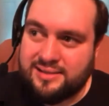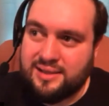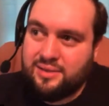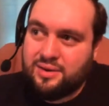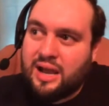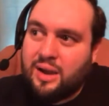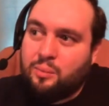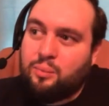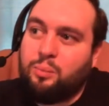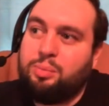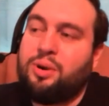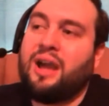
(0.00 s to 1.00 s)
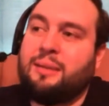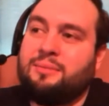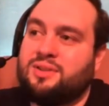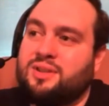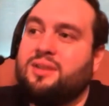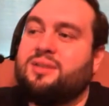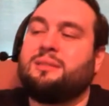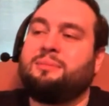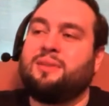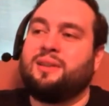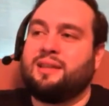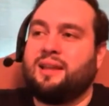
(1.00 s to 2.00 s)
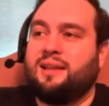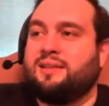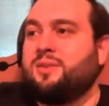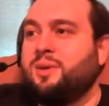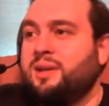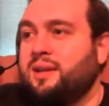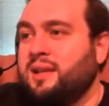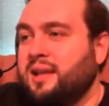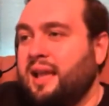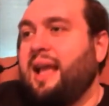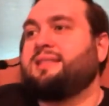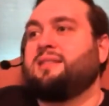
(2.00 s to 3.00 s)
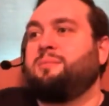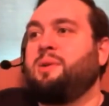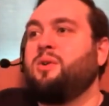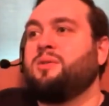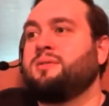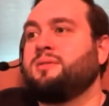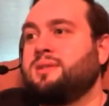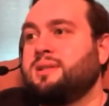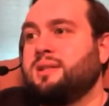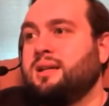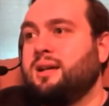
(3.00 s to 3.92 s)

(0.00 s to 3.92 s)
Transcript: They're not primed to hear something like that, and so it has a potent,